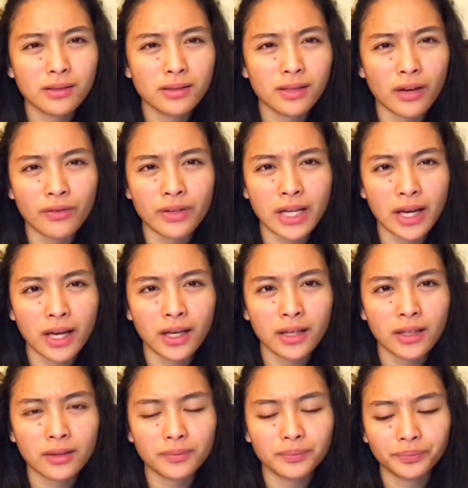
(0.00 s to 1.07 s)
every day.
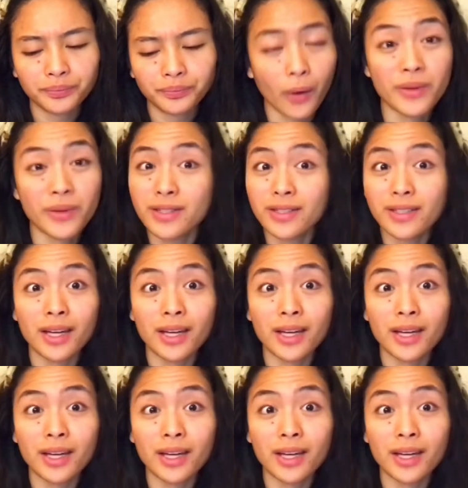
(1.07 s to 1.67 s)
I wasn't getting